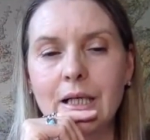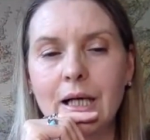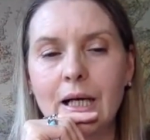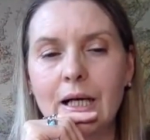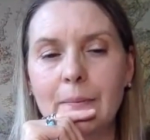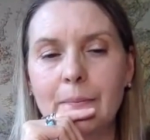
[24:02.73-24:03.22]

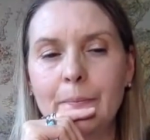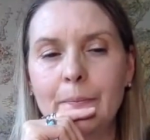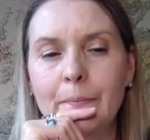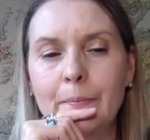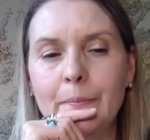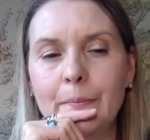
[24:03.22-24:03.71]

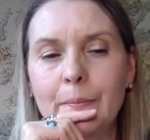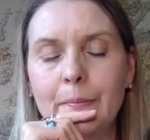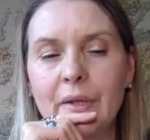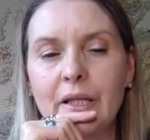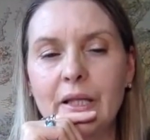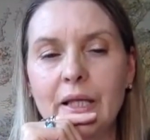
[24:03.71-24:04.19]

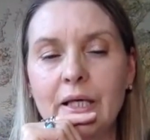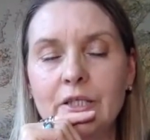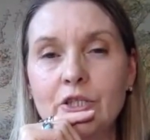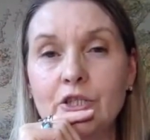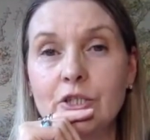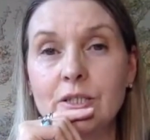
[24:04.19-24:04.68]
And then you
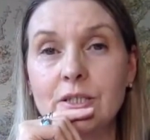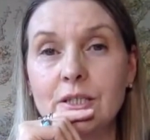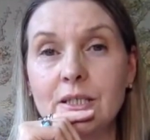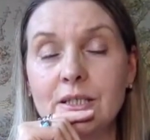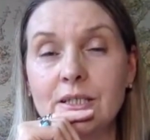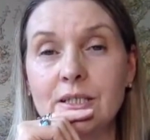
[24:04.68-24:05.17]
just
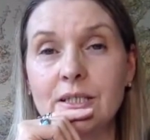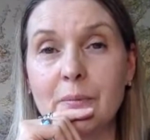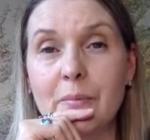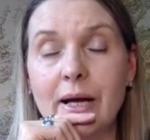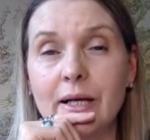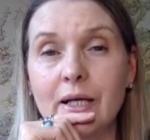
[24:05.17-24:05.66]
can sit
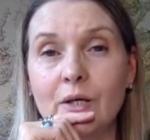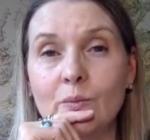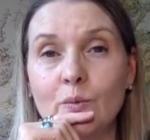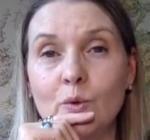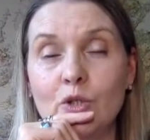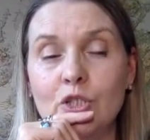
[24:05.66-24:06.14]
back and
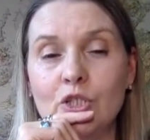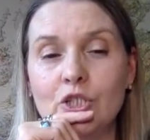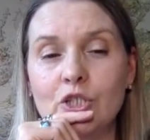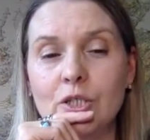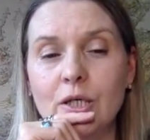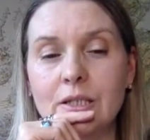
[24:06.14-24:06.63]

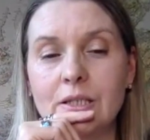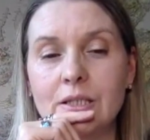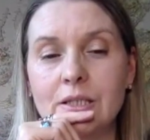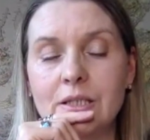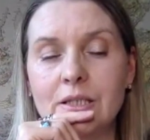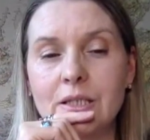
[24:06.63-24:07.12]
watch, and